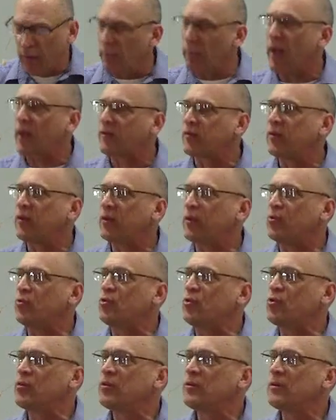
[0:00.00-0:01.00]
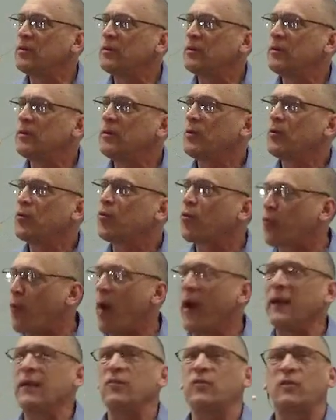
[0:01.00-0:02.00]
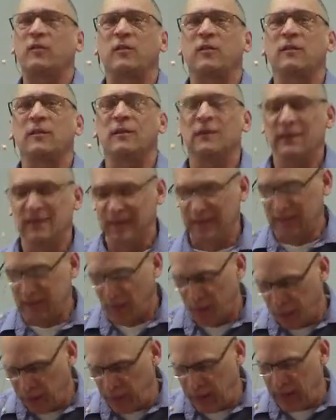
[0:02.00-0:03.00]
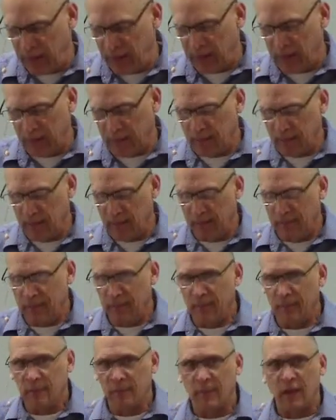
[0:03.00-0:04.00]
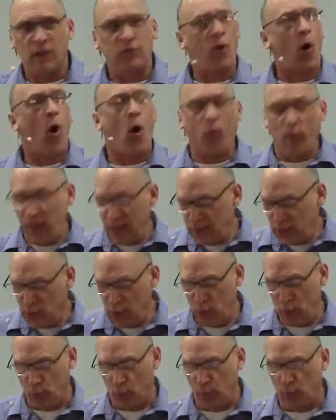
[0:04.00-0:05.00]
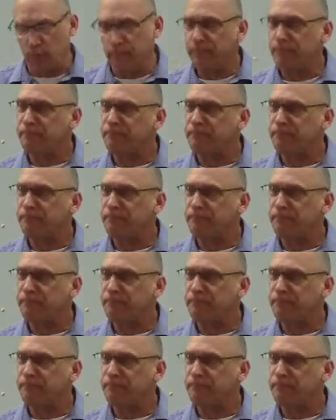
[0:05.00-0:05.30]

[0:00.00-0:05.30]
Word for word: the message. Christ defeated. That's all they knew.